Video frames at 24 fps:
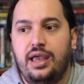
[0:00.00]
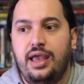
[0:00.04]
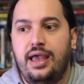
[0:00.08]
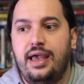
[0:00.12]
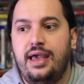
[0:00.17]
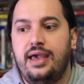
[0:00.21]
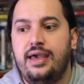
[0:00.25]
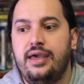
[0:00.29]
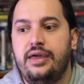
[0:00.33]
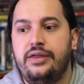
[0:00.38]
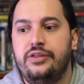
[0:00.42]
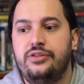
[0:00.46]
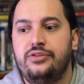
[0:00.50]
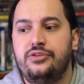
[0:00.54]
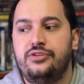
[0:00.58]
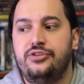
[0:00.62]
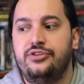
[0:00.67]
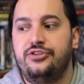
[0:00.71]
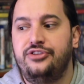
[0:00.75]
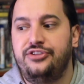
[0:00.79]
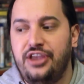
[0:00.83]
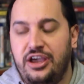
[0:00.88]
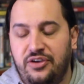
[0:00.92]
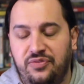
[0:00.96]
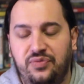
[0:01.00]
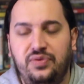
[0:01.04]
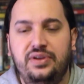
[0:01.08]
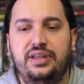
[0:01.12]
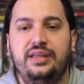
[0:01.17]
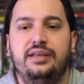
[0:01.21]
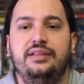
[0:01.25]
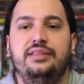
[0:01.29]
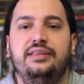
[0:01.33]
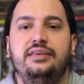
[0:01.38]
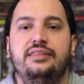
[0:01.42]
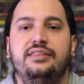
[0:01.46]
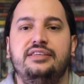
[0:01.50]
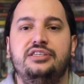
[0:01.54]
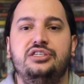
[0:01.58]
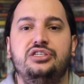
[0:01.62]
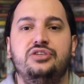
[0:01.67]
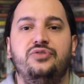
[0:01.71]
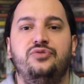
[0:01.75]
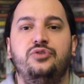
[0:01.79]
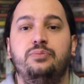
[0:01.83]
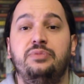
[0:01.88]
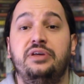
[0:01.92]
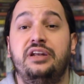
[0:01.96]
and definitely this is a
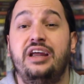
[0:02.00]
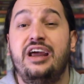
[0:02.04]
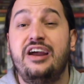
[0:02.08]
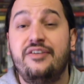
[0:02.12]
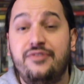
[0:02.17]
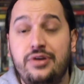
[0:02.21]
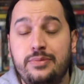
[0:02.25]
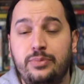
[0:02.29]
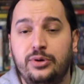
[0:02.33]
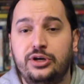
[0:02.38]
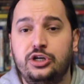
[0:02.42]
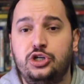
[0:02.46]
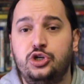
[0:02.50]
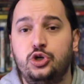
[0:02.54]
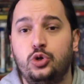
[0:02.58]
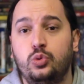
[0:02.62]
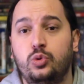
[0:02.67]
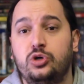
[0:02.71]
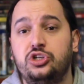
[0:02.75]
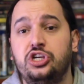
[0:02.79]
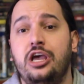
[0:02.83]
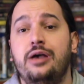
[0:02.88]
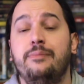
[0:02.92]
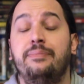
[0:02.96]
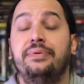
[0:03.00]
film that everybody should watch